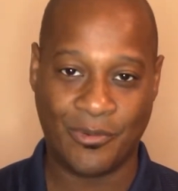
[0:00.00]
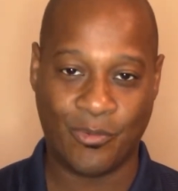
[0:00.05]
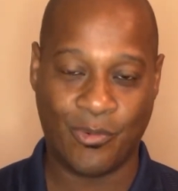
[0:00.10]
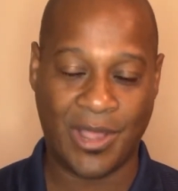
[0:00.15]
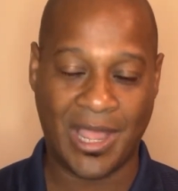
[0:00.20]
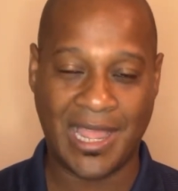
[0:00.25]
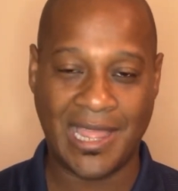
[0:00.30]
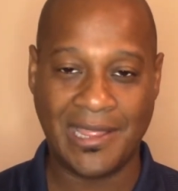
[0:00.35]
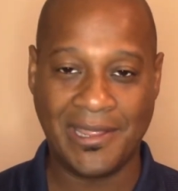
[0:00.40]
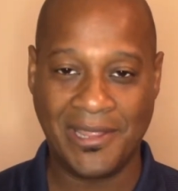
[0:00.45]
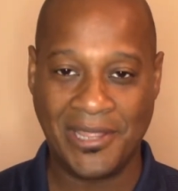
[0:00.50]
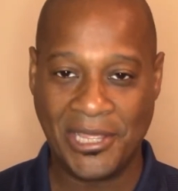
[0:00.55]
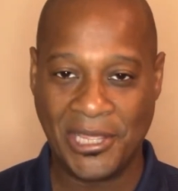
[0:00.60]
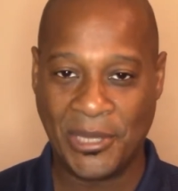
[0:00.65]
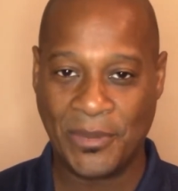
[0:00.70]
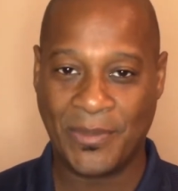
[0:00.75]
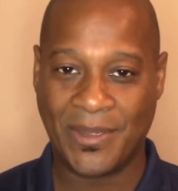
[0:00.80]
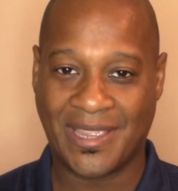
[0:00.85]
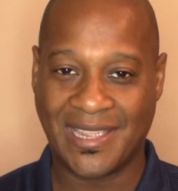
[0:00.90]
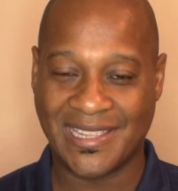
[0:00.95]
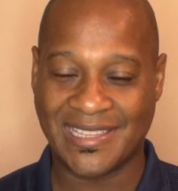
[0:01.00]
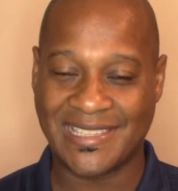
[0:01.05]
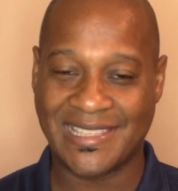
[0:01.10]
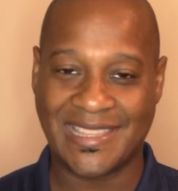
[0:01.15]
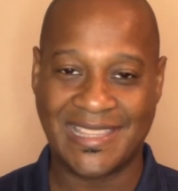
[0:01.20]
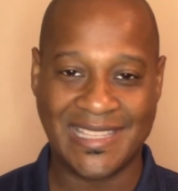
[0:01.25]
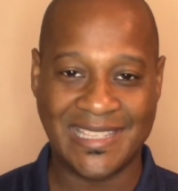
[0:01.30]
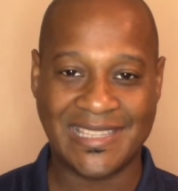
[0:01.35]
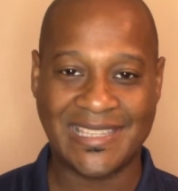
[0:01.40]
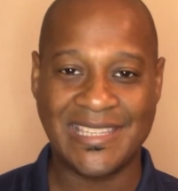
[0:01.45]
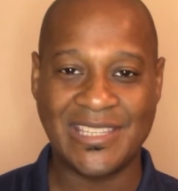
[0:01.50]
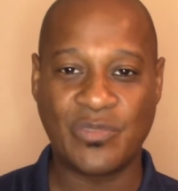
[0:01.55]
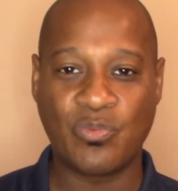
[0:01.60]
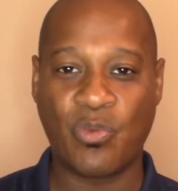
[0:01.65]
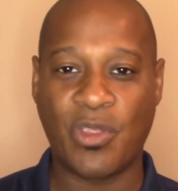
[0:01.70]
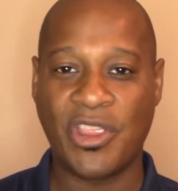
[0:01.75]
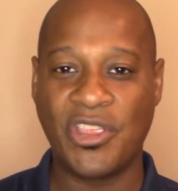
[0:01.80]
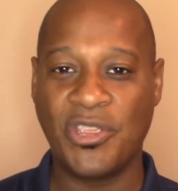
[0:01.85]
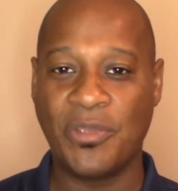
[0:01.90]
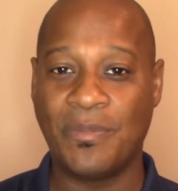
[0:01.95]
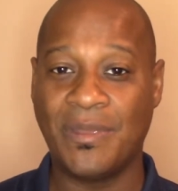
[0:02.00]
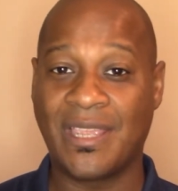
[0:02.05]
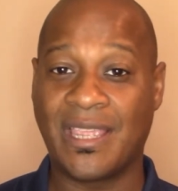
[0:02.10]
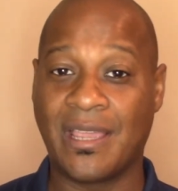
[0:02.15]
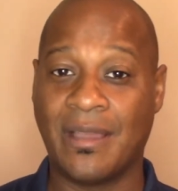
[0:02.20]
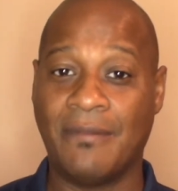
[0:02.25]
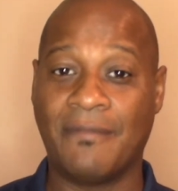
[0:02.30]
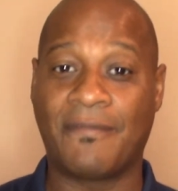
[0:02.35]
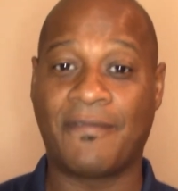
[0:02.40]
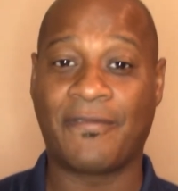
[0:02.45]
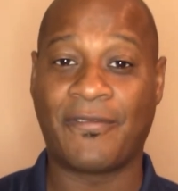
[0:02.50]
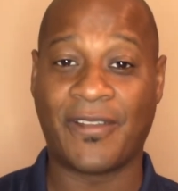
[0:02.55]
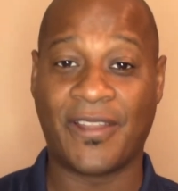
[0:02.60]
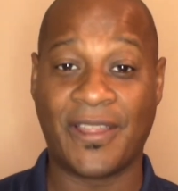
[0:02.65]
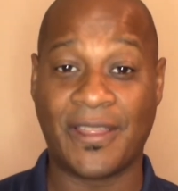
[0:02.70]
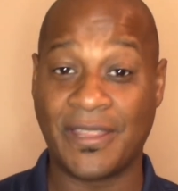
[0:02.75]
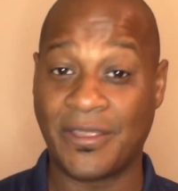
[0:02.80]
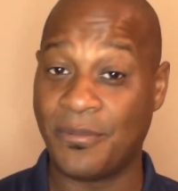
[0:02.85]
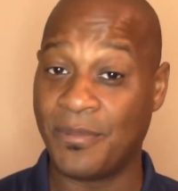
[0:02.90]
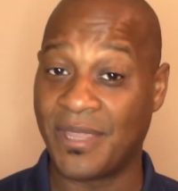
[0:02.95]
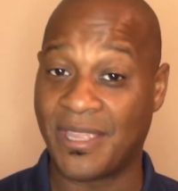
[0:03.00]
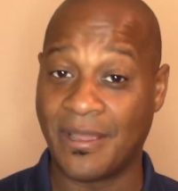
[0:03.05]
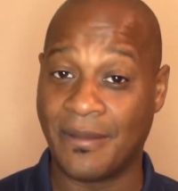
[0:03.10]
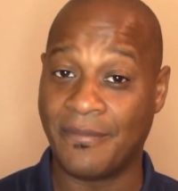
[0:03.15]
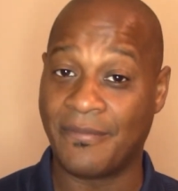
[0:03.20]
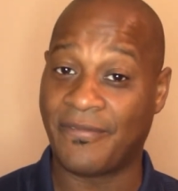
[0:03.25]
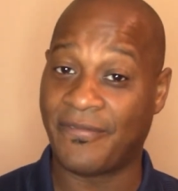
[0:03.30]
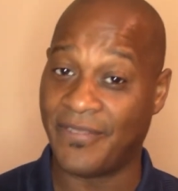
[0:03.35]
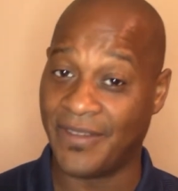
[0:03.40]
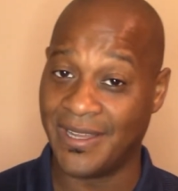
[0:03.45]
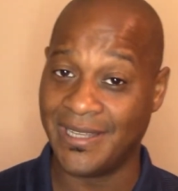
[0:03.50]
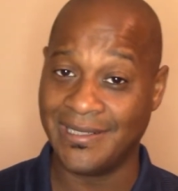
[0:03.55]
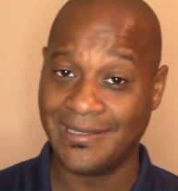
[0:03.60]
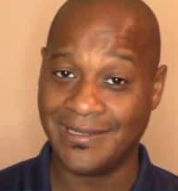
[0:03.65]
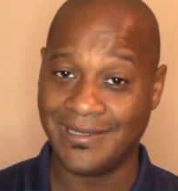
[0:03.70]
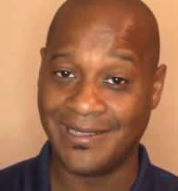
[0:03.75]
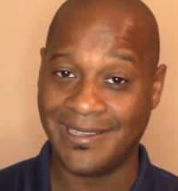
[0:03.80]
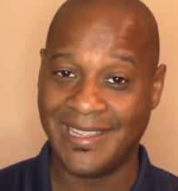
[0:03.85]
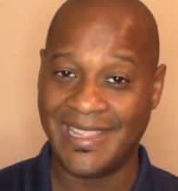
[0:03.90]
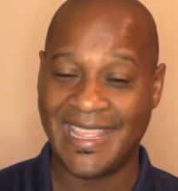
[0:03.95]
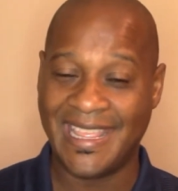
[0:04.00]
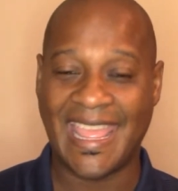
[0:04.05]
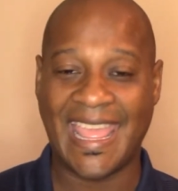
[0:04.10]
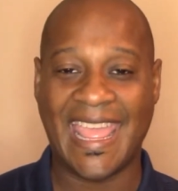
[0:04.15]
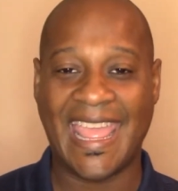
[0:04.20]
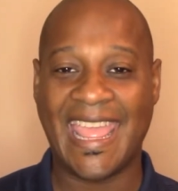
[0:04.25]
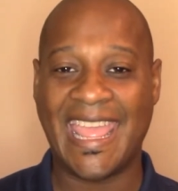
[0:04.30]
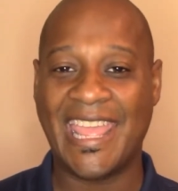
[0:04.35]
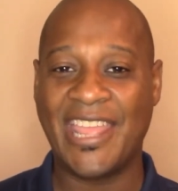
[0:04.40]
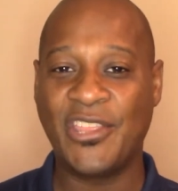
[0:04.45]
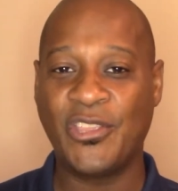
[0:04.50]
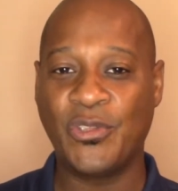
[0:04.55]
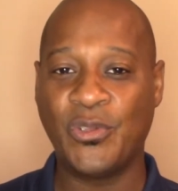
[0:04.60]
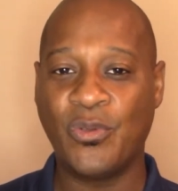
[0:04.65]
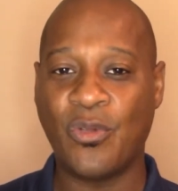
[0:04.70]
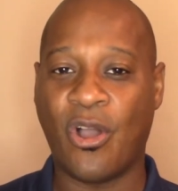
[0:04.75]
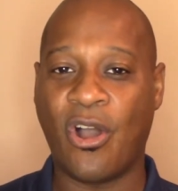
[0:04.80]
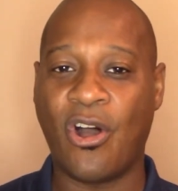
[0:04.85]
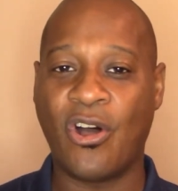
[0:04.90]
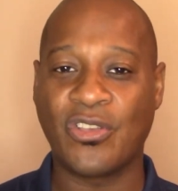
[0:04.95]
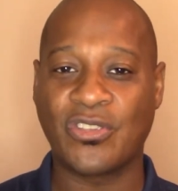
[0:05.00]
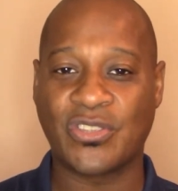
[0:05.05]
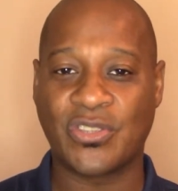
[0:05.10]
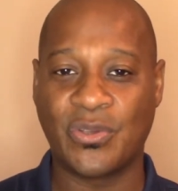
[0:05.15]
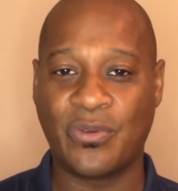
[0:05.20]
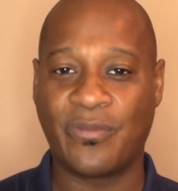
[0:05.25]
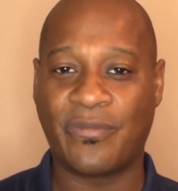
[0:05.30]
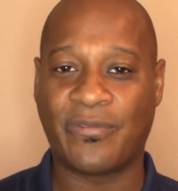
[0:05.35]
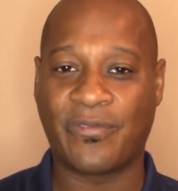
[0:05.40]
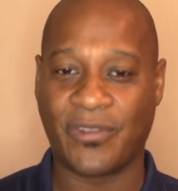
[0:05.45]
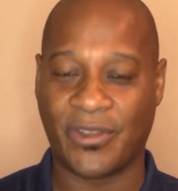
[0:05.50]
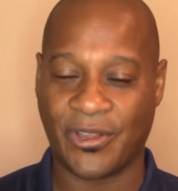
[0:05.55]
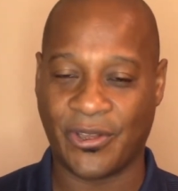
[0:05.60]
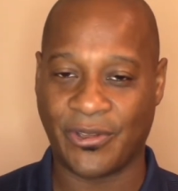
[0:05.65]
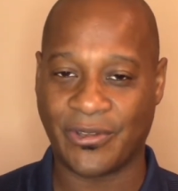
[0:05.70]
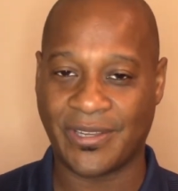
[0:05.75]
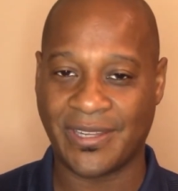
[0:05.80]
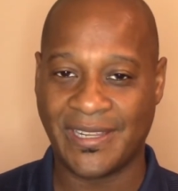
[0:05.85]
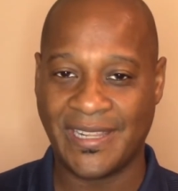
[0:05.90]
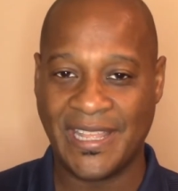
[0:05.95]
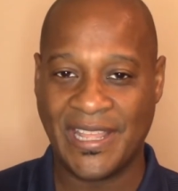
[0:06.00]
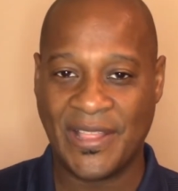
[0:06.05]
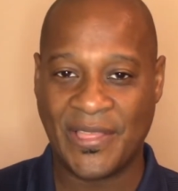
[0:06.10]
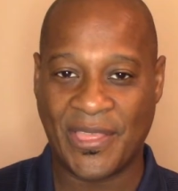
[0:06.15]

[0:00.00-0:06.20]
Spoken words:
Why? Because this is where you become fun, and you also flirt.